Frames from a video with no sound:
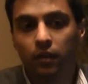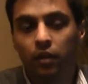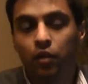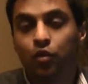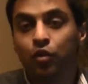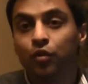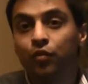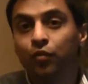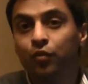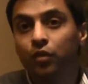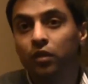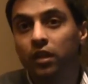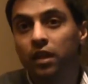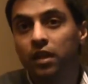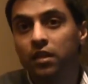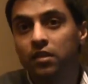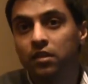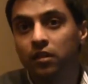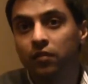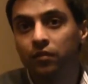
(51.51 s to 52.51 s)

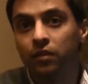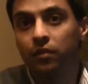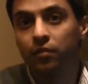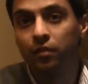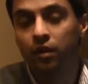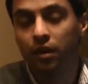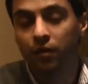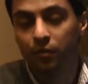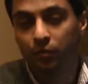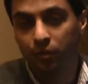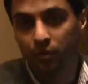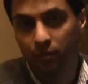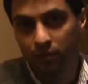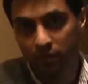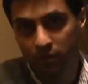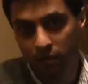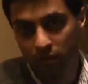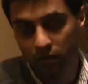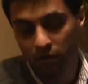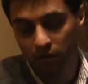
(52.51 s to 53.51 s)
truthfulness of the Prophet Muhammad
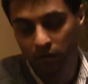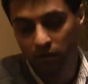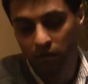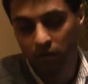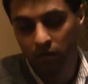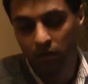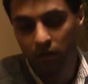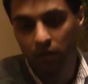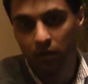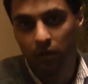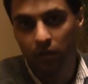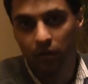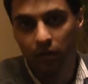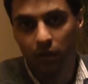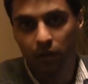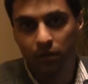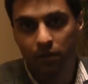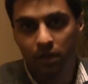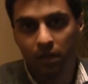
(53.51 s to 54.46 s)
Sallallahu Alaihi